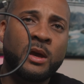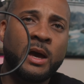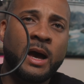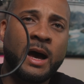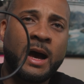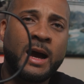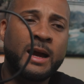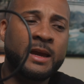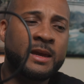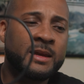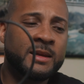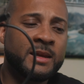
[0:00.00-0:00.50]

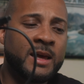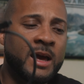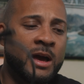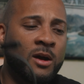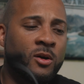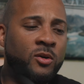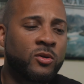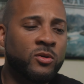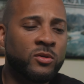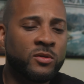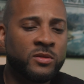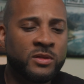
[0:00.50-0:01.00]
I can now
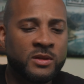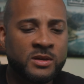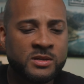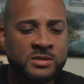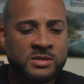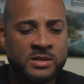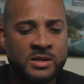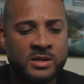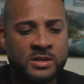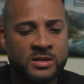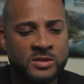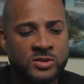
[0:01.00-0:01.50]
hook
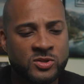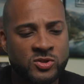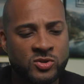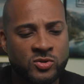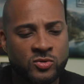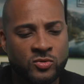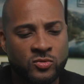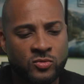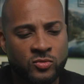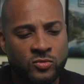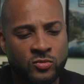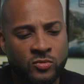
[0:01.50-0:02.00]
this
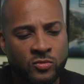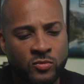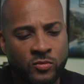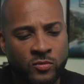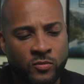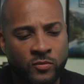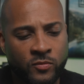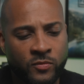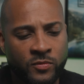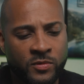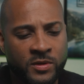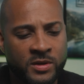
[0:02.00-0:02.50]
into
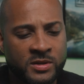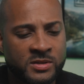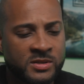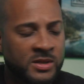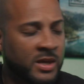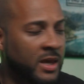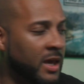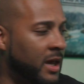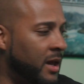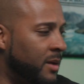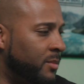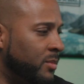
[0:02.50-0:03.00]
this
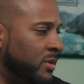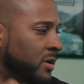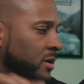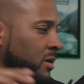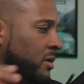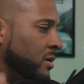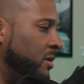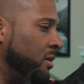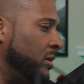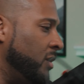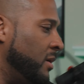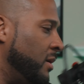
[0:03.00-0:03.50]

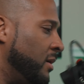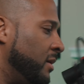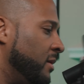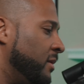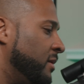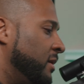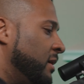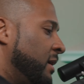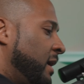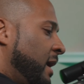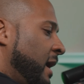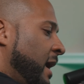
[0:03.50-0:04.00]
camera.
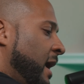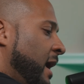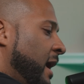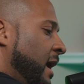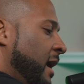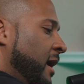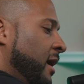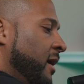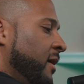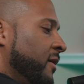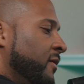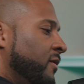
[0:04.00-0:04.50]
Then I
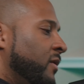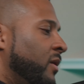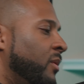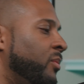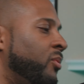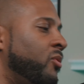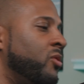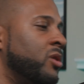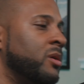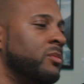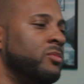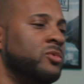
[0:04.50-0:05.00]
have a
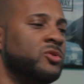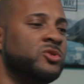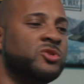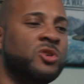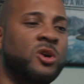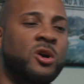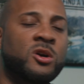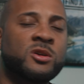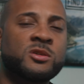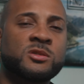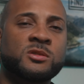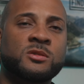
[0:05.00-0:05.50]
portable
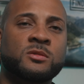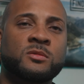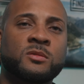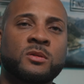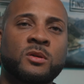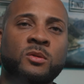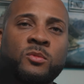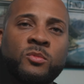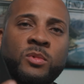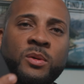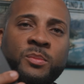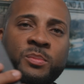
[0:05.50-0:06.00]
charger.
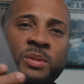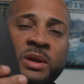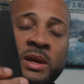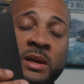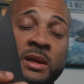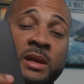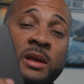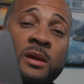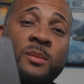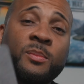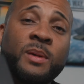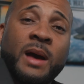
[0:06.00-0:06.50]
with
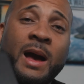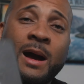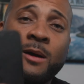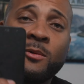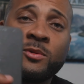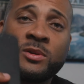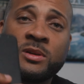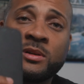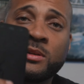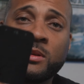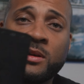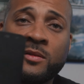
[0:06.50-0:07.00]
PD,
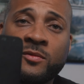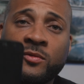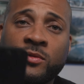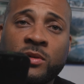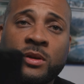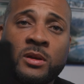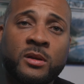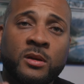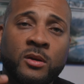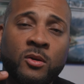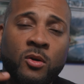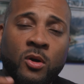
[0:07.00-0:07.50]
power
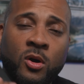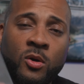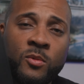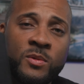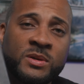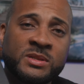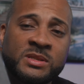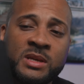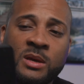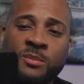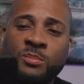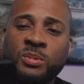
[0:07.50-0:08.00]
delivery.
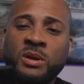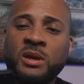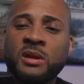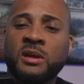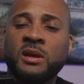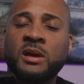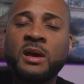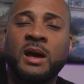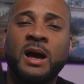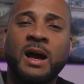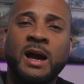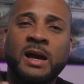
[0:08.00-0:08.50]
Always get
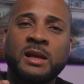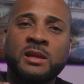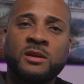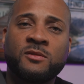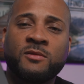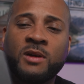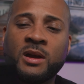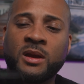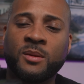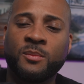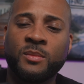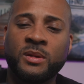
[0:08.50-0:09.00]
PD. I highly
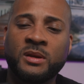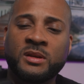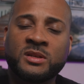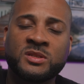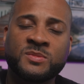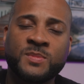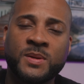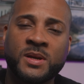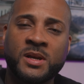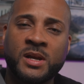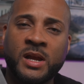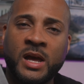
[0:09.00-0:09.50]
recommend
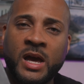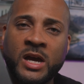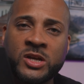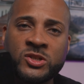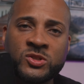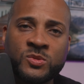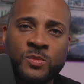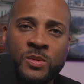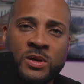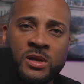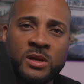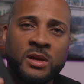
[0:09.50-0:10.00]
spending the
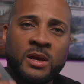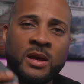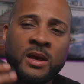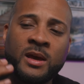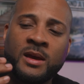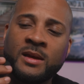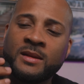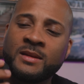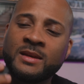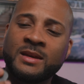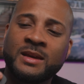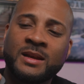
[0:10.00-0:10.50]
extra money
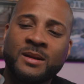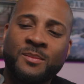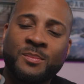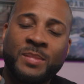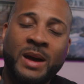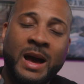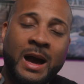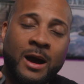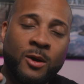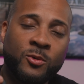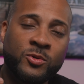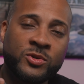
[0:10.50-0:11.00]
to get a
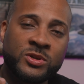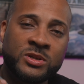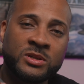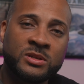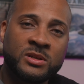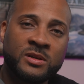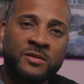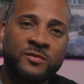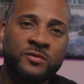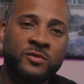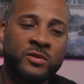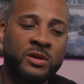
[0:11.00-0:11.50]
power
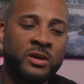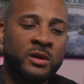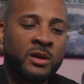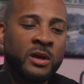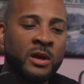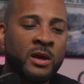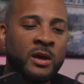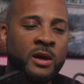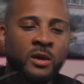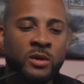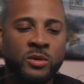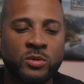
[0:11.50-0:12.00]
delivery
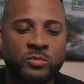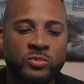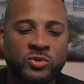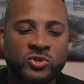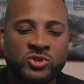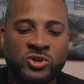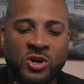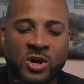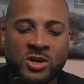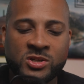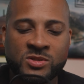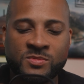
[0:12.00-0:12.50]
portable
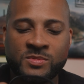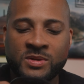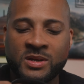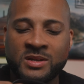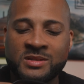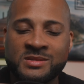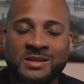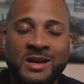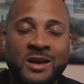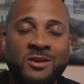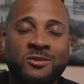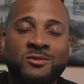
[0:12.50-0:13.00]
charger,
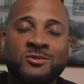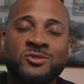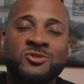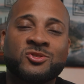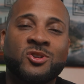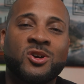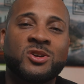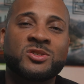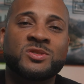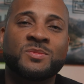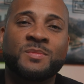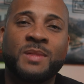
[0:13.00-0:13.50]
because now you can
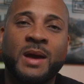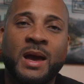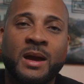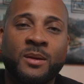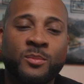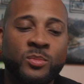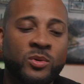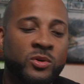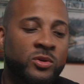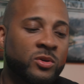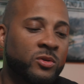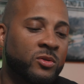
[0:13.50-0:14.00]
charge your
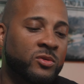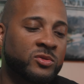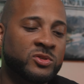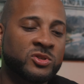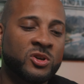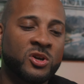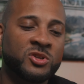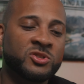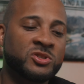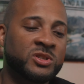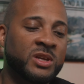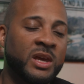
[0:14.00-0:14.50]
MacBook, you can
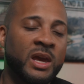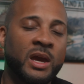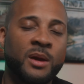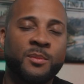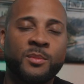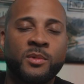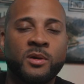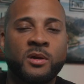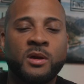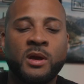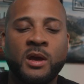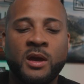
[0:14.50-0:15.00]
charge your
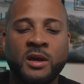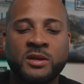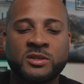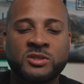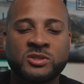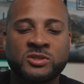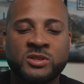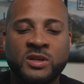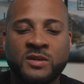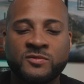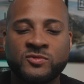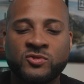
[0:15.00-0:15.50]
camera. It
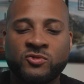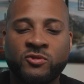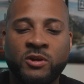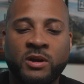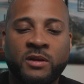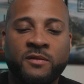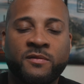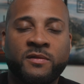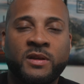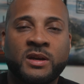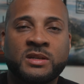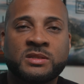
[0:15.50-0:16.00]
just gives you
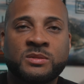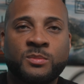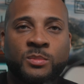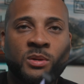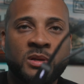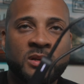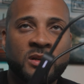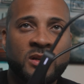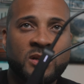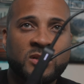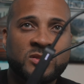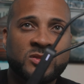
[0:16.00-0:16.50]
greater
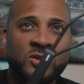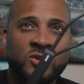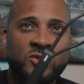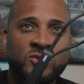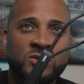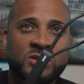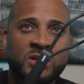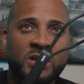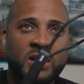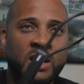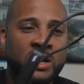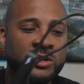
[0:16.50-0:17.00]
flexibility. So you
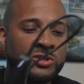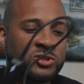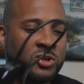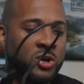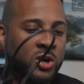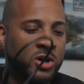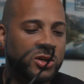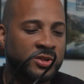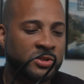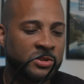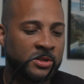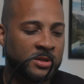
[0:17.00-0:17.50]
see that
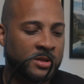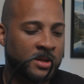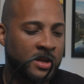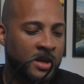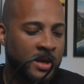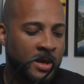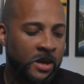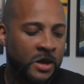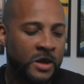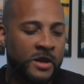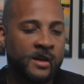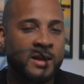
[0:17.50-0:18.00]
charging,
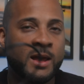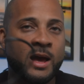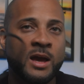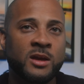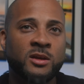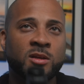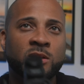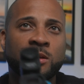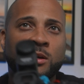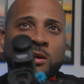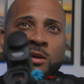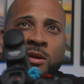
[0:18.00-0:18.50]
and now
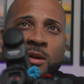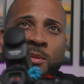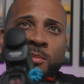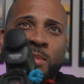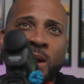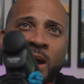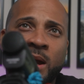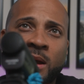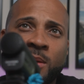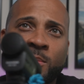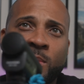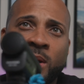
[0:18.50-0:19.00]
you look on the
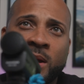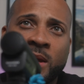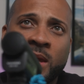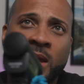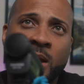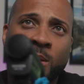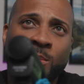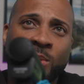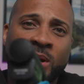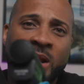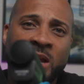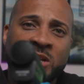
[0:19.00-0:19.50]
back of my
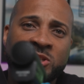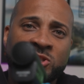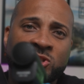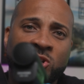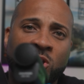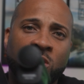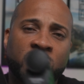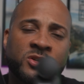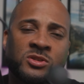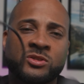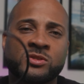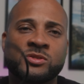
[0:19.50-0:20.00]
camera, that's
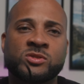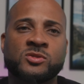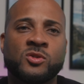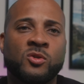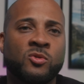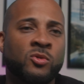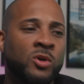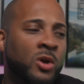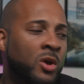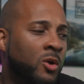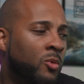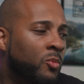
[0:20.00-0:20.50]
charging.
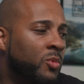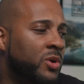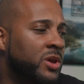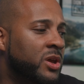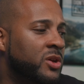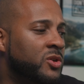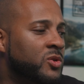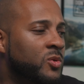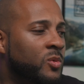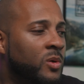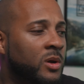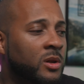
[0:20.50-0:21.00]
So when
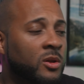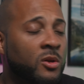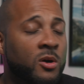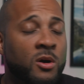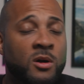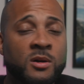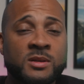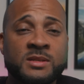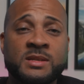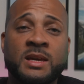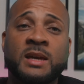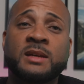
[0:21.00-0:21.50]
you're doing
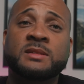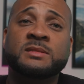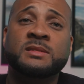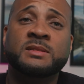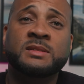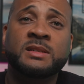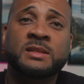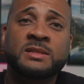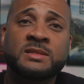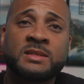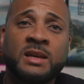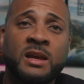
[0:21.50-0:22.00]
long takes,
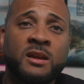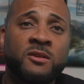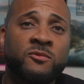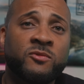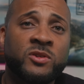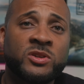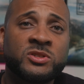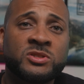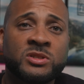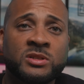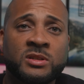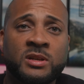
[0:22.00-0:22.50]
as I said
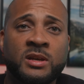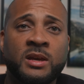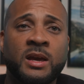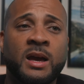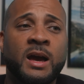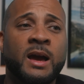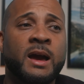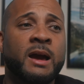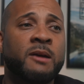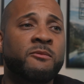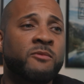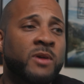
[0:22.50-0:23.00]
originally,
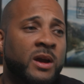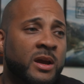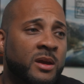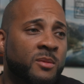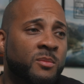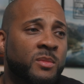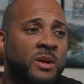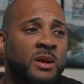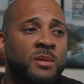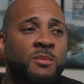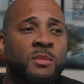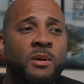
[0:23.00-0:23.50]
I
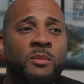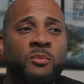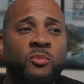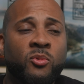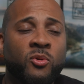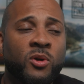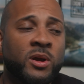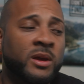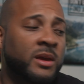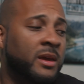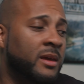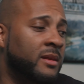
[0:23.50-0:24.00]
recommended my
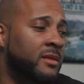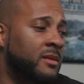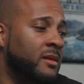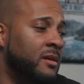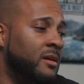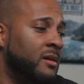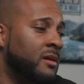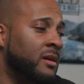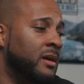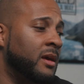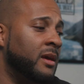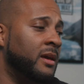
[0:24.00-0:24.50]
boy get
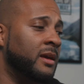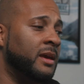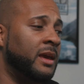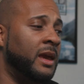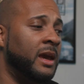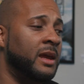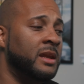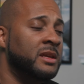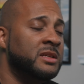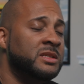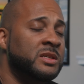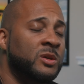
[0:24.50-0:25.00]
the
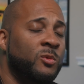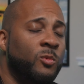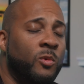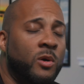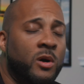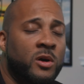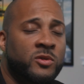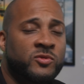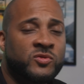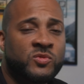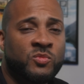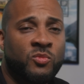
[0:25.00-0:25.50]
Canon
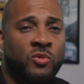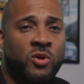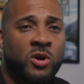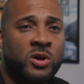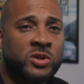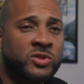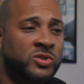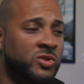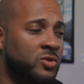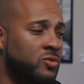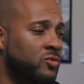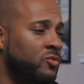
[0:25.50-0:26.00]
C100
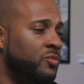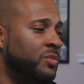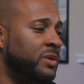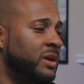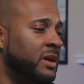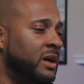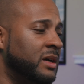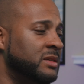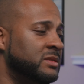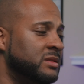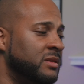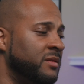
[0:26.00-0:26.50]
Mark II
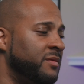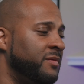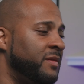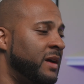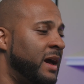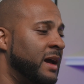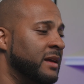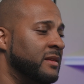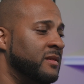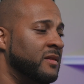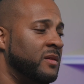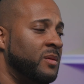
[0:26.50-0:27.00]
because of the
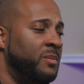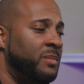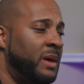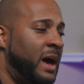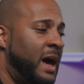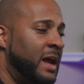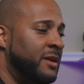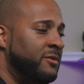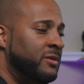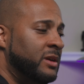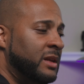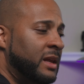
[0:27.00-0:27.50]
fact of the
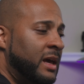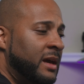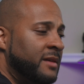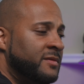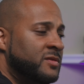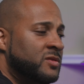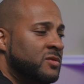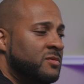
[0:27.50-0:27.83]
battery life.